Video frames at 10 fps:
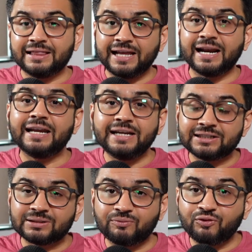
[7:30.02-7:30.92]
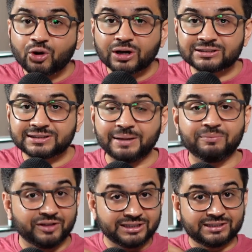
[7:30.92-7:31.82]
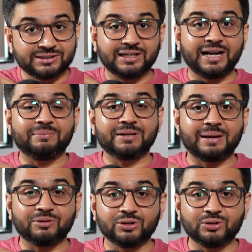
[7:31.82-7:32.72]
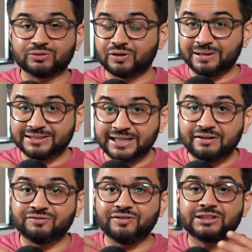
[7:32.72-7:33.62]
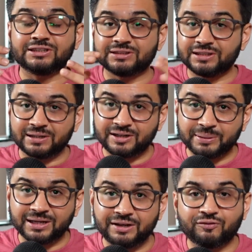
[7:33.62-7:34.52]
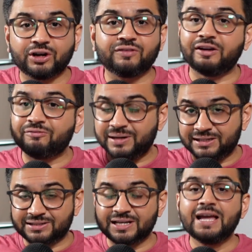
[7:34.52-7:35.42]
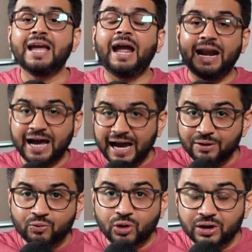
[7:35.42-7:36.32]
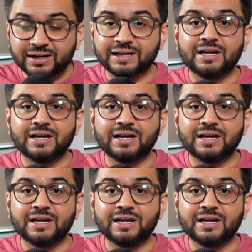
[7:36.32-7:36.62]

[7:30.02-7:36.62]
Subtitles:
then I need some focus time, which is the time that I'm going to use for myself, which is typically 45 minutes. And I want